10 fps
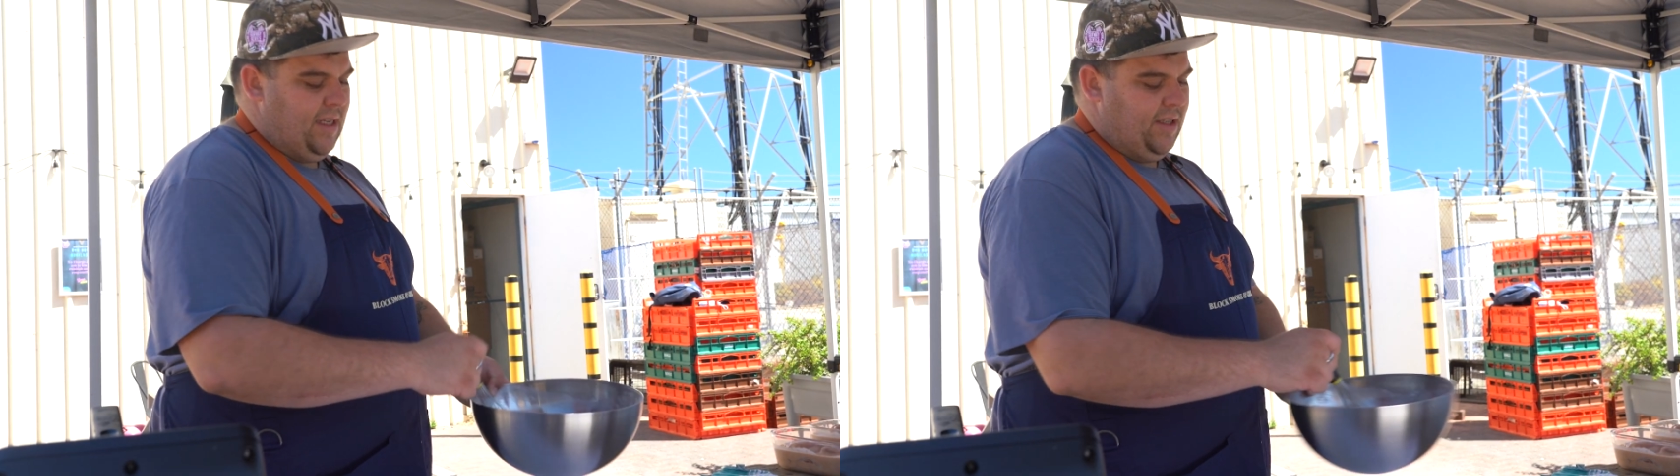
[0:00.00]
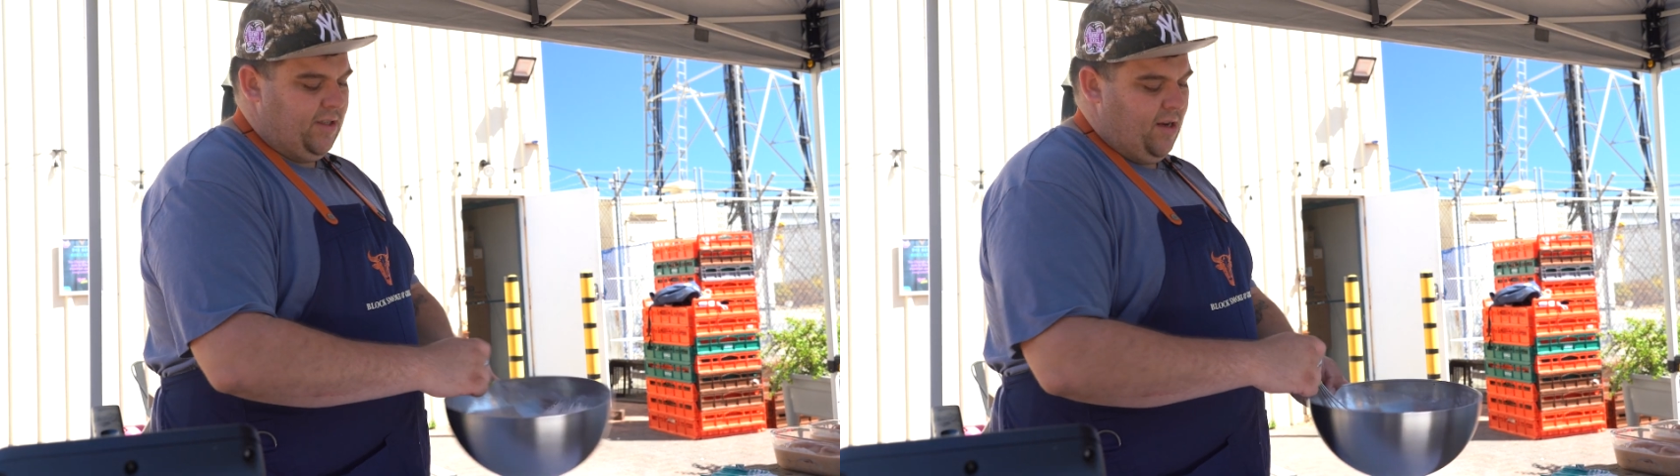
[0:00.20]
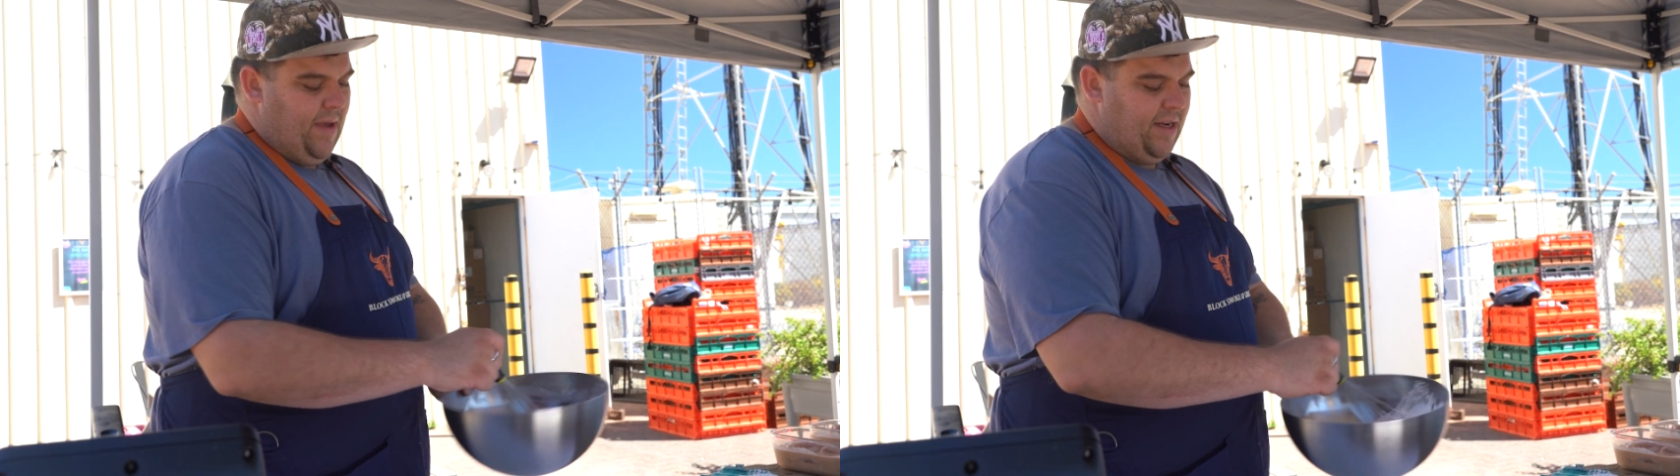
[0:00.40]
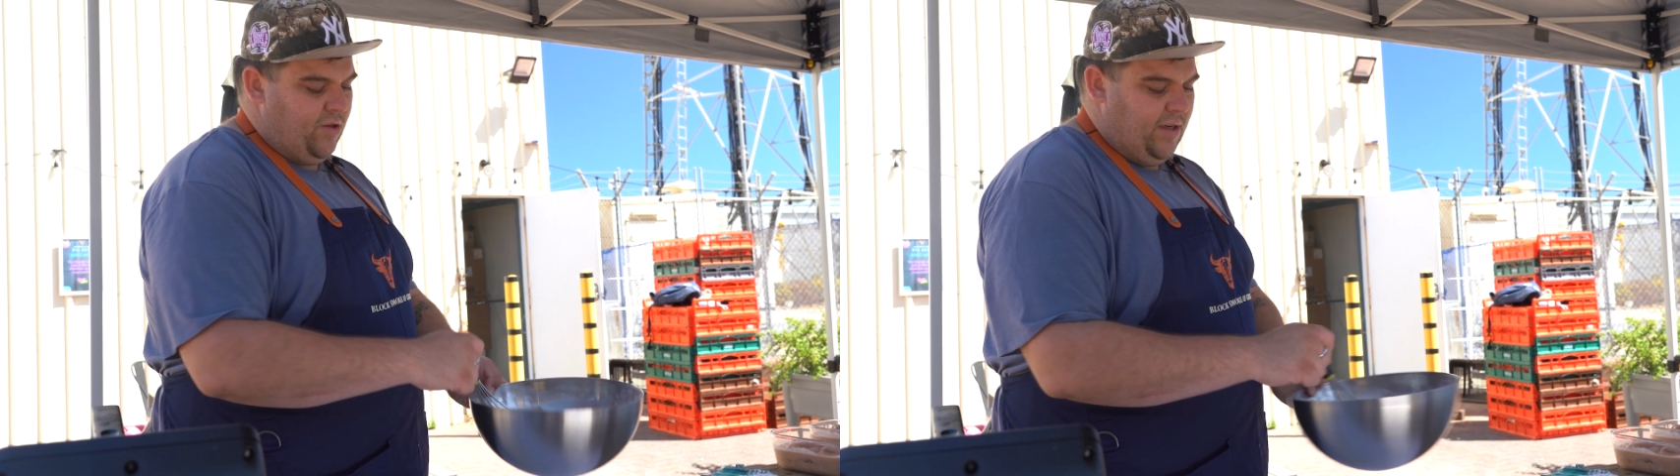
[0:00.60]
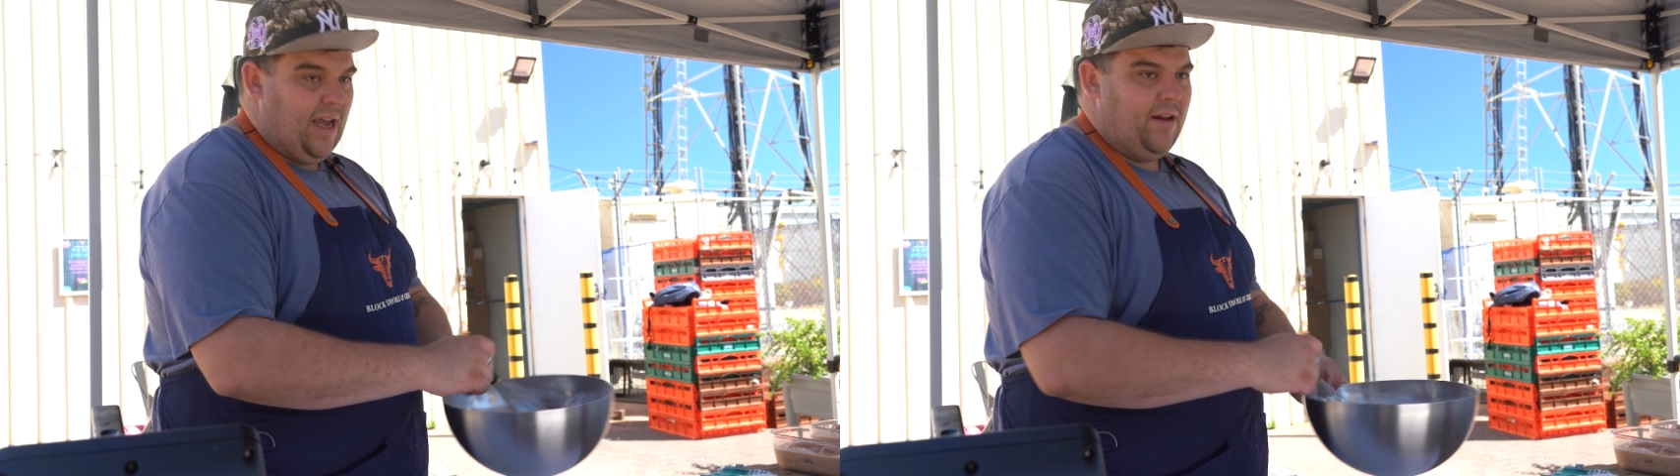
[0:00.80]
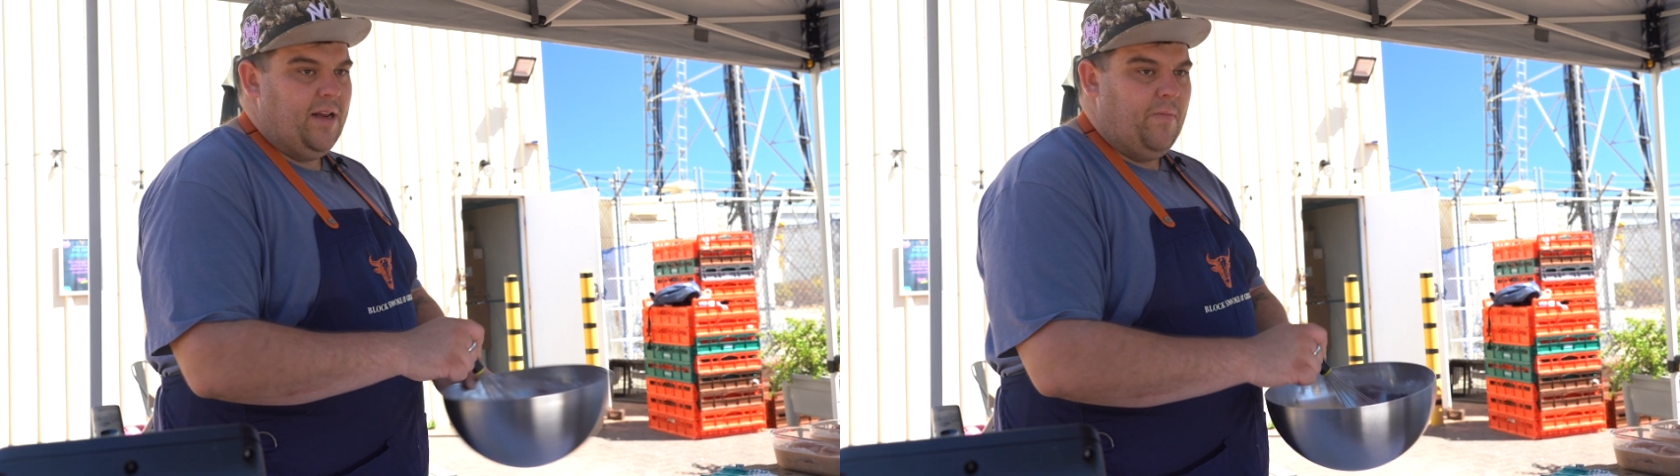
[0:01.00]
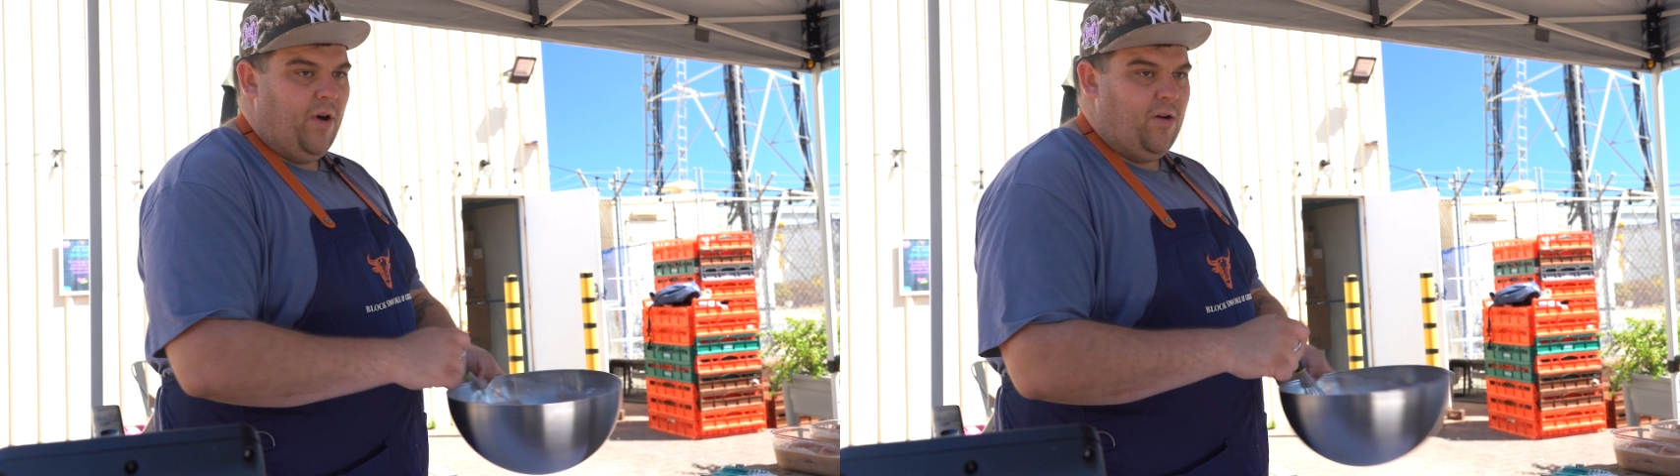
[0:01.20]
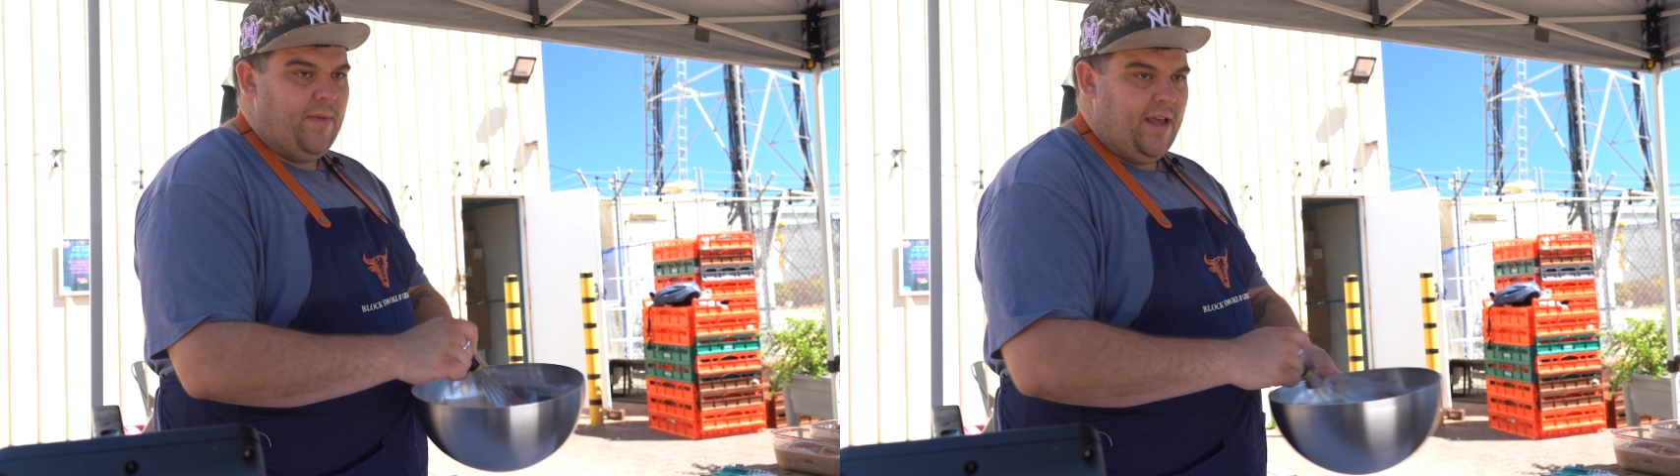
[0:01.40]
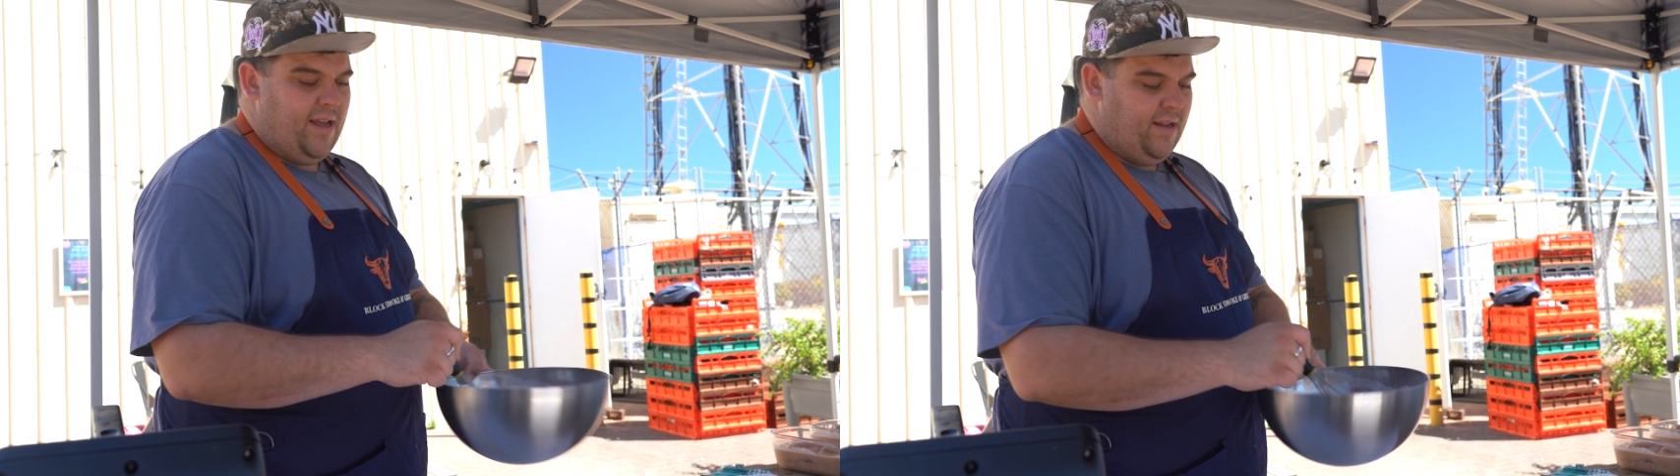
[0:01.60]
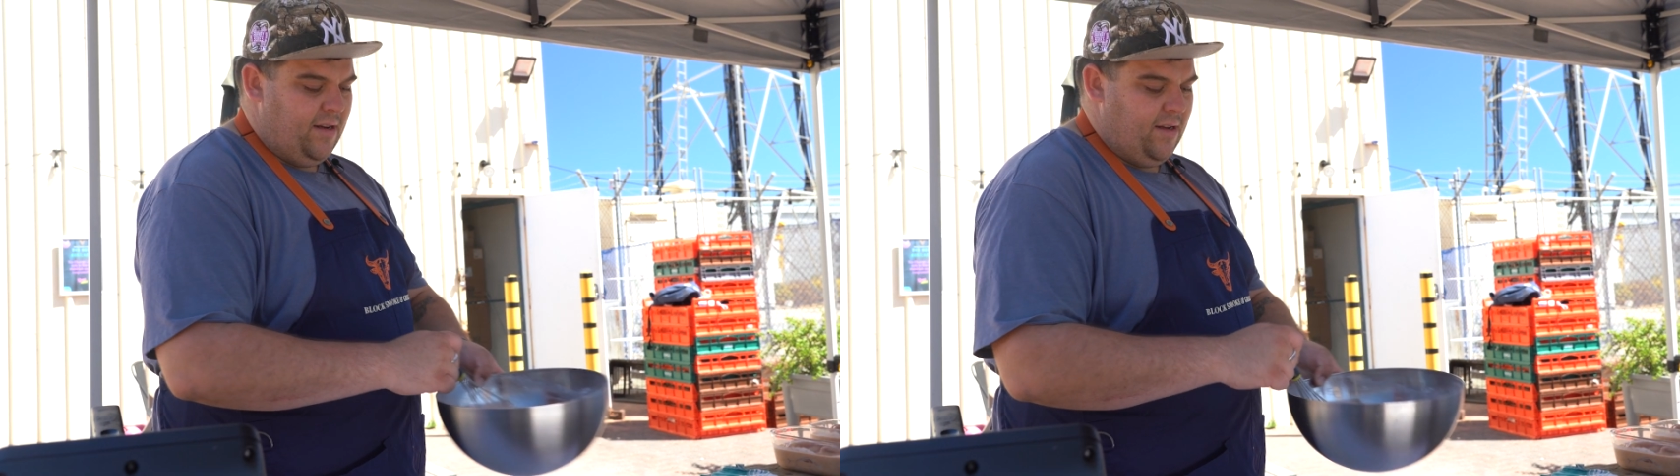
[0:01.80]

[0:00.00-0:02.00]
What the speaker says: So that's just going to make sure down in the bottom there,